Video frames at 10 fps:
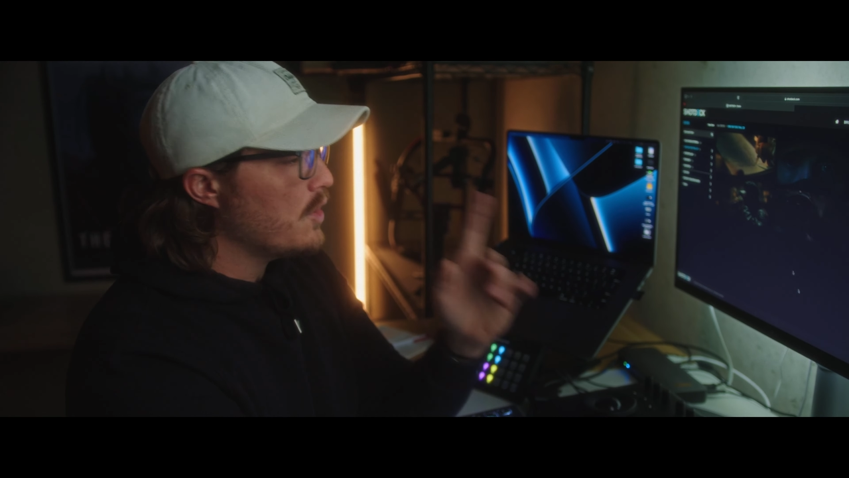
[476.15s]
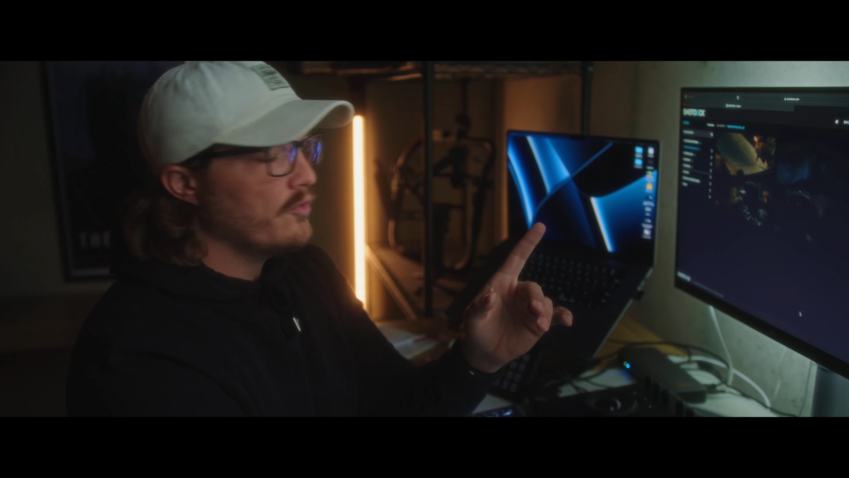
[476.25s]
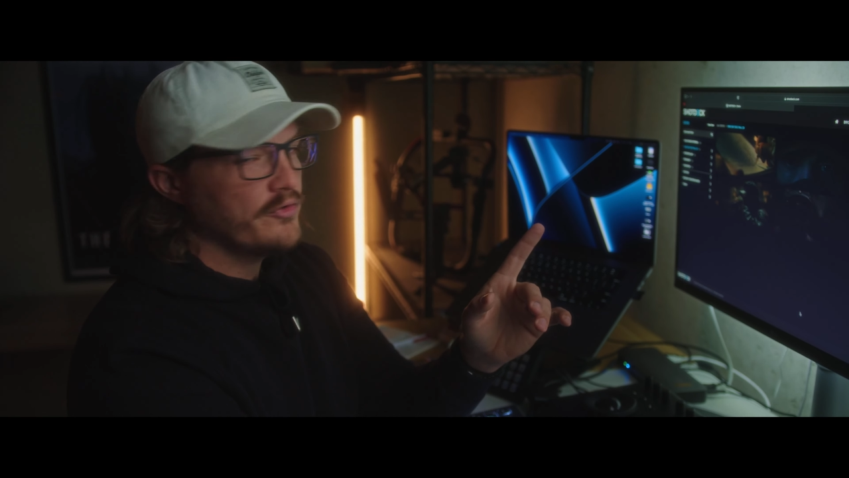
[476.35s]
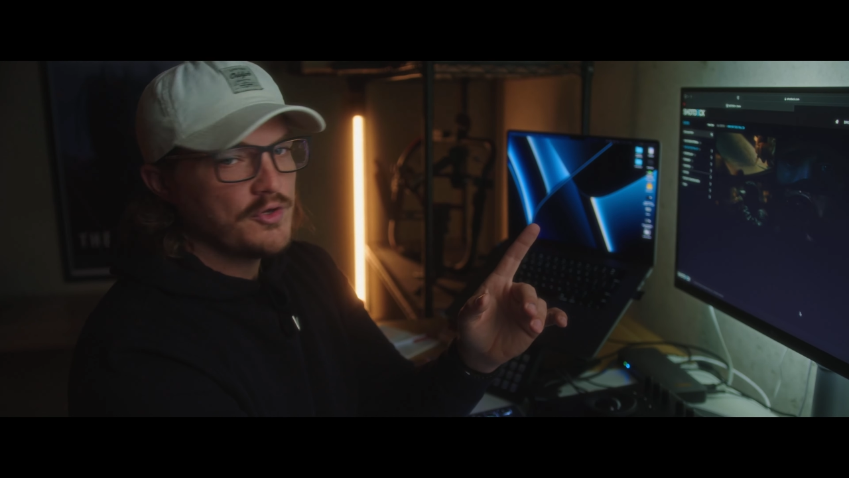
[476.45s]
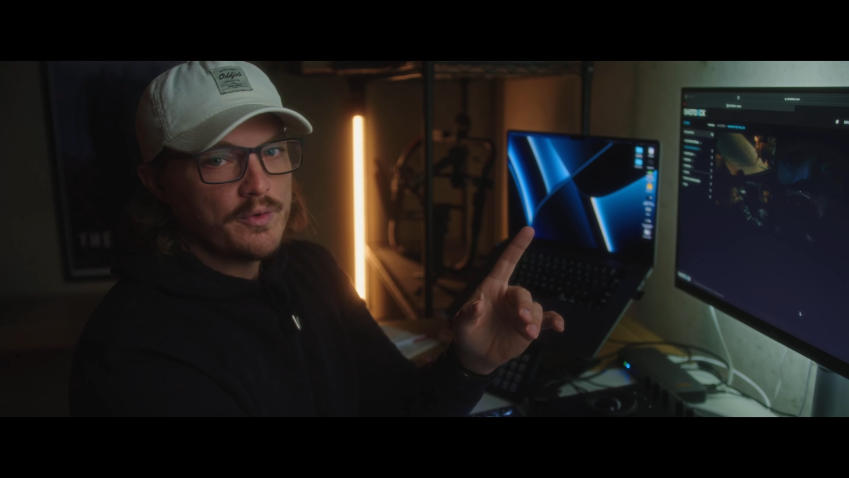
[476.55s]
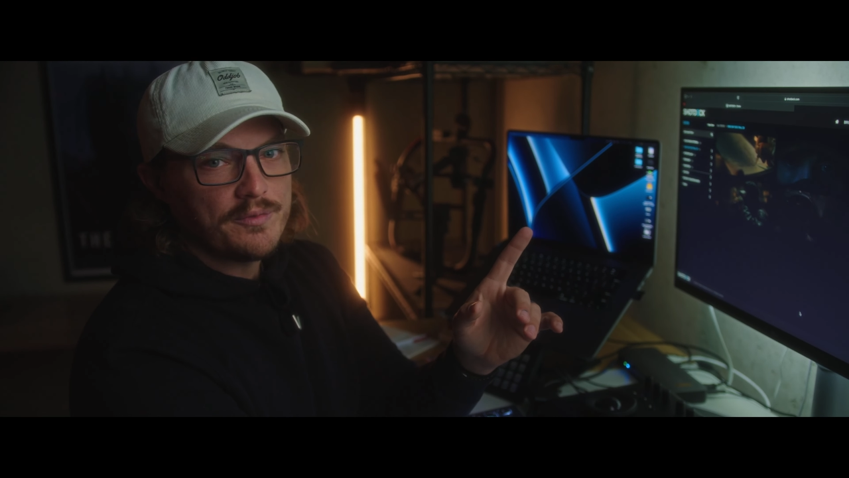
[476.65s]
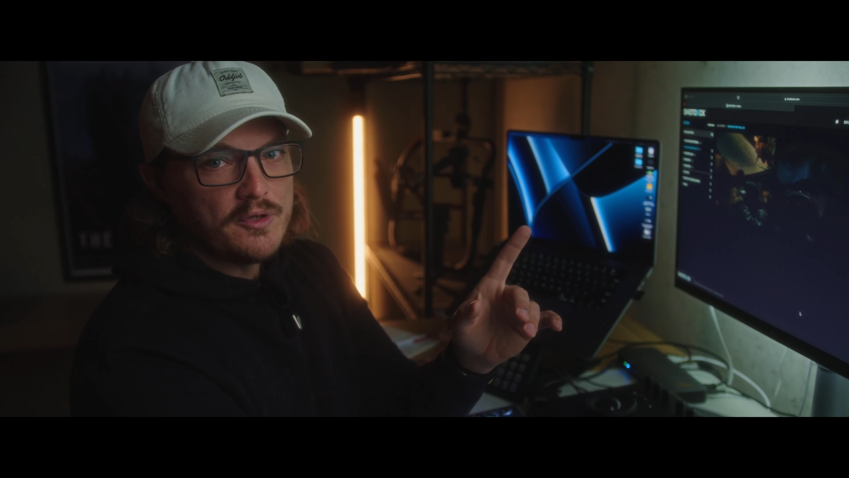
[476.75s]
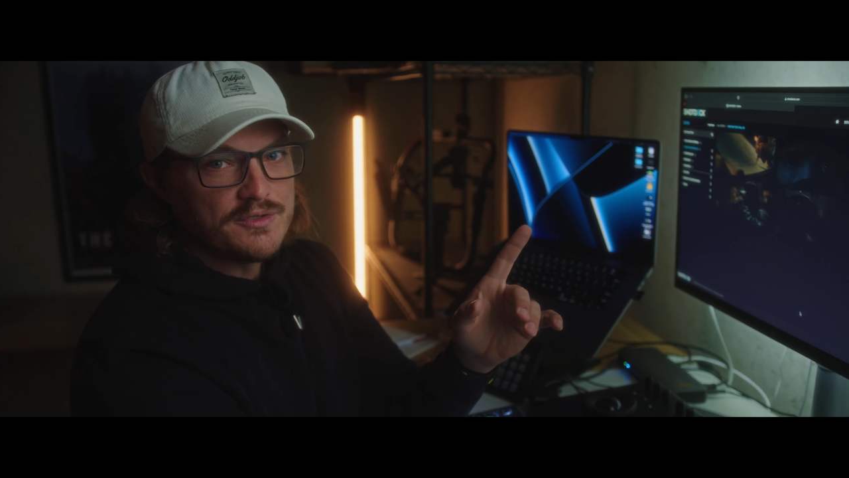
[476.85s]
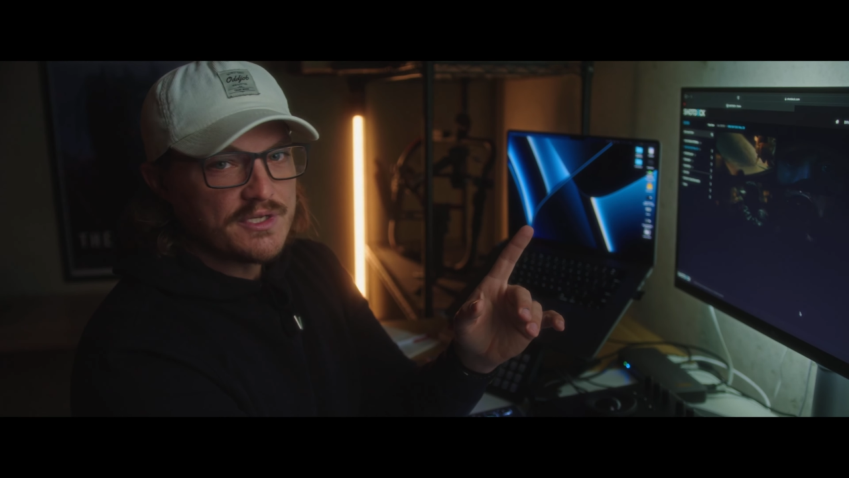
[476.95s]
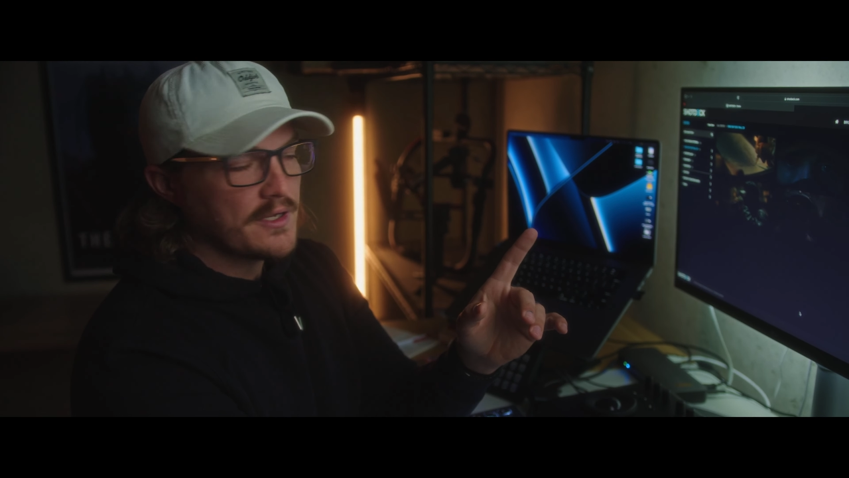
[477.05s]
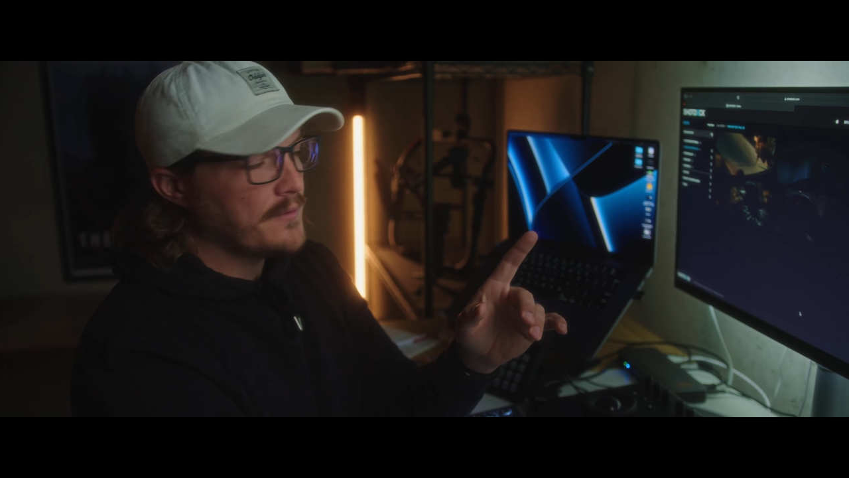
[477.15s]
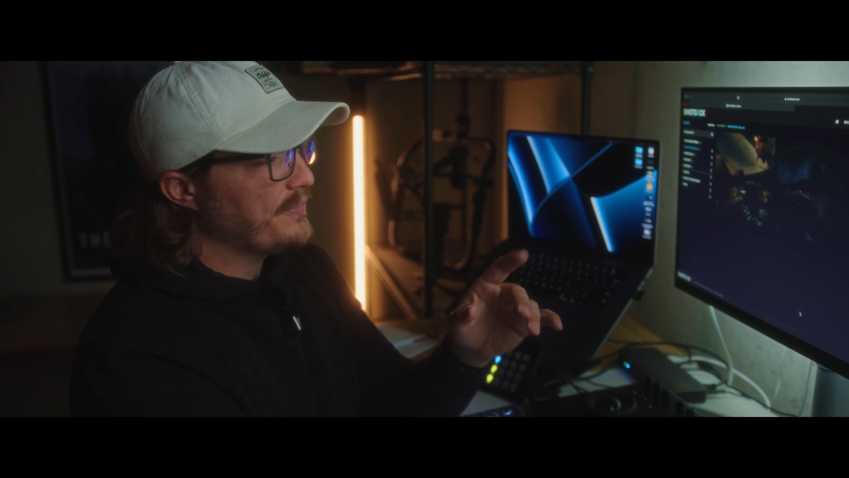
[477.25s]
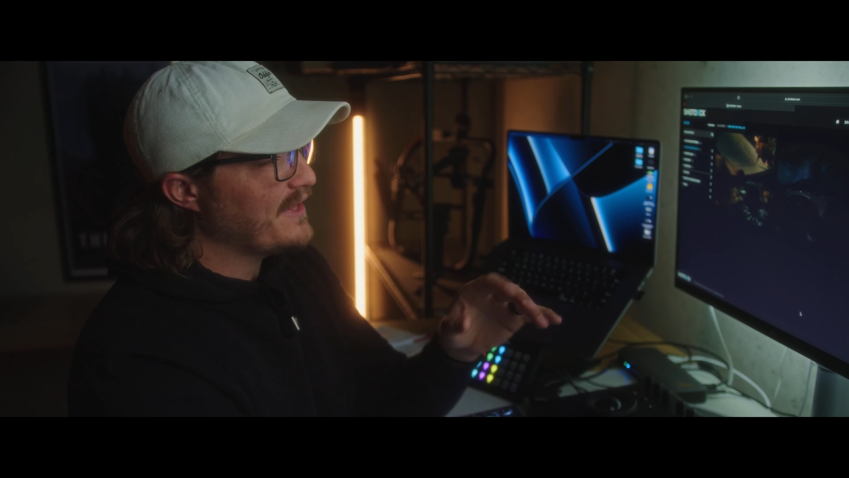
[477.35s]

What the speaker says: overdo it with music.